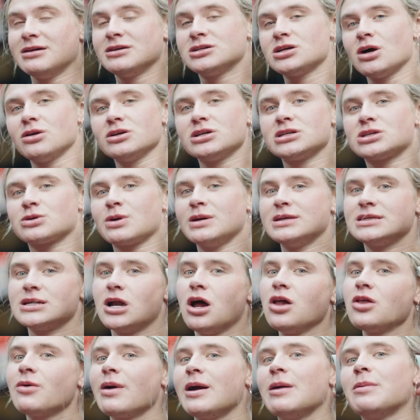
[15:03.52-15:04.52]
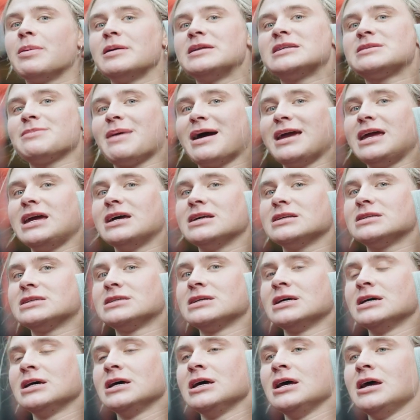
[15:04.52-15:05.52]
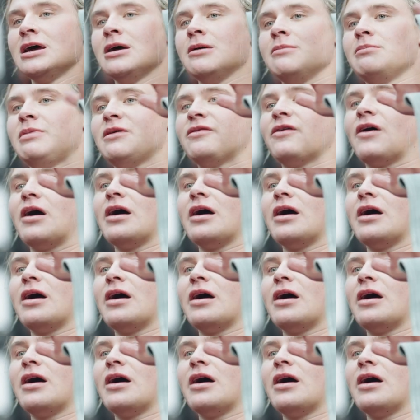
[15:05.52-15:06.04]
shoulders squeezing all the way up into my ears before